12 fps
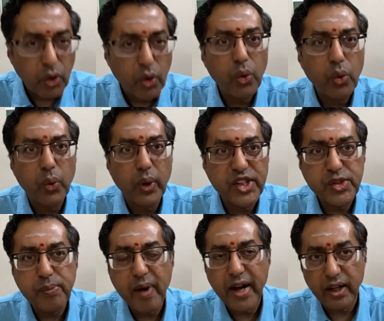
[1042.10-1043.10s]
who
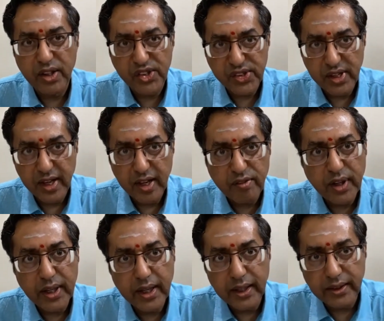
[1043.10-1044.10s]
inspire us
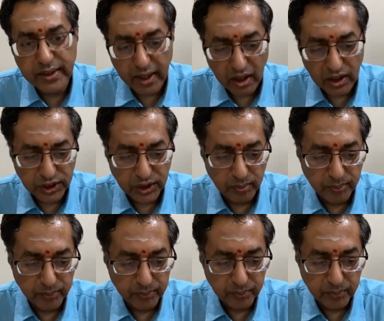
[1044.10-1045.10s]
every day in the ashram.
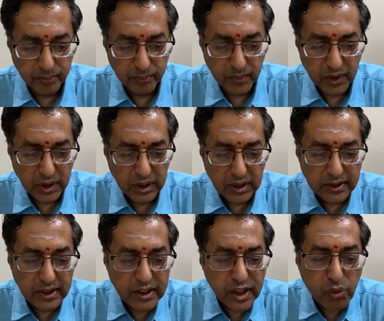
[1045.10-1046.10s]

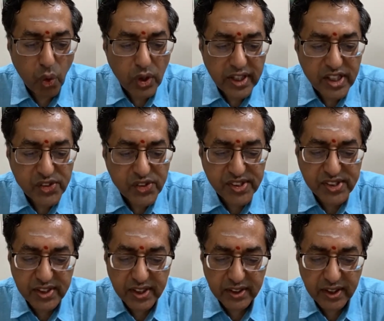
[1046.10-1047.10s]
The devotees
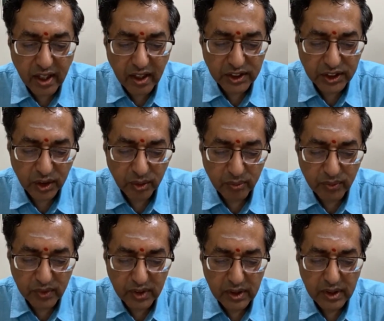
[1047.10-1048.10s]
visiting the ashram
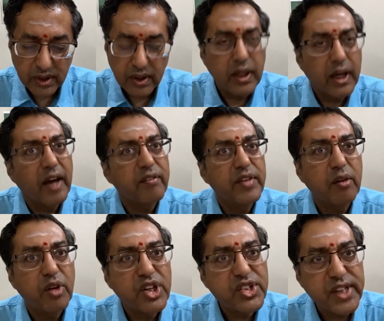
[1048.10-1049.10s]
have
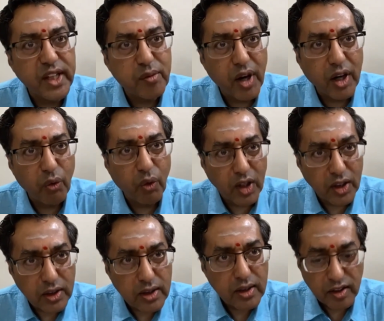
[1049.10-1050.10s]
never seen
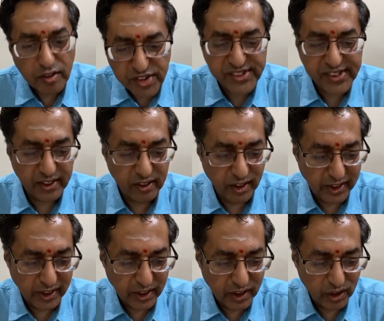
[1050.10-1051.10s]
Bhagavan
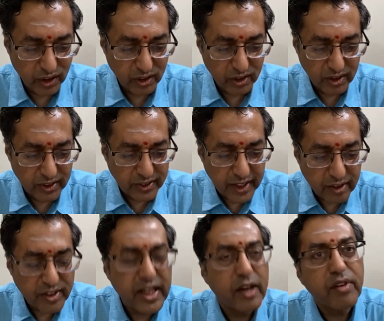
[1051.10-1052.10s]
physically. They
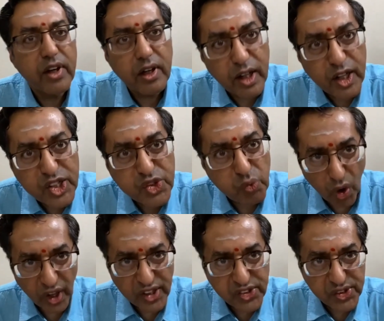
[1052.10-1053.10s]
have never heard his
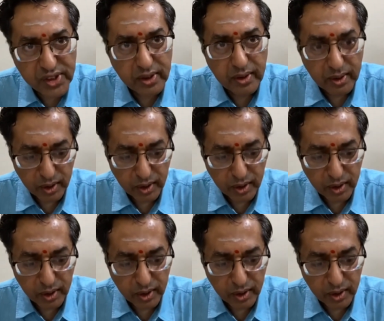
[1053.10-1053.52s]
voice